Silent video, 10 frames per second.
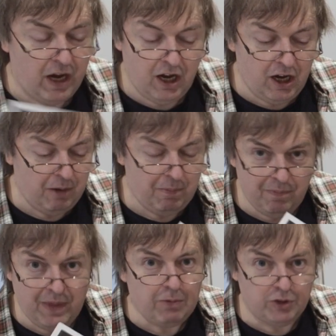
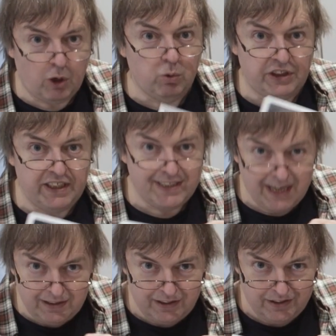That was always
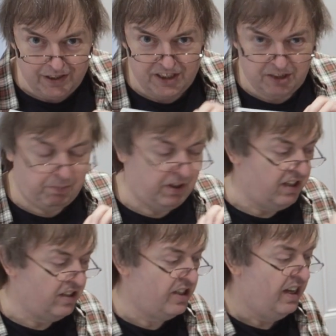intended as a
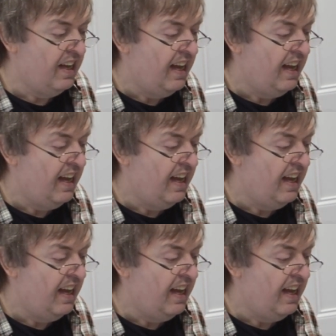print.